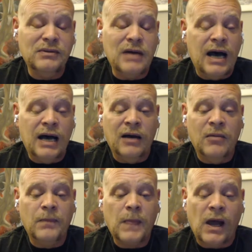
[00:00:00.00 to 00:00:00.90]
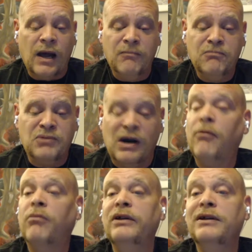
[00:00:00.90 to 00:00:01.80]
I'm
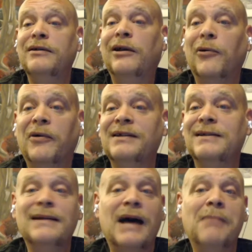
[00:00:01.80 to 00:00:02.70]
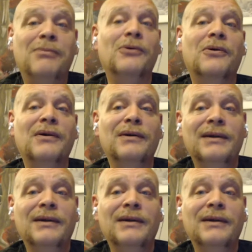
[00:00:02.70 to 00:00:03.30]
probably going to die poor.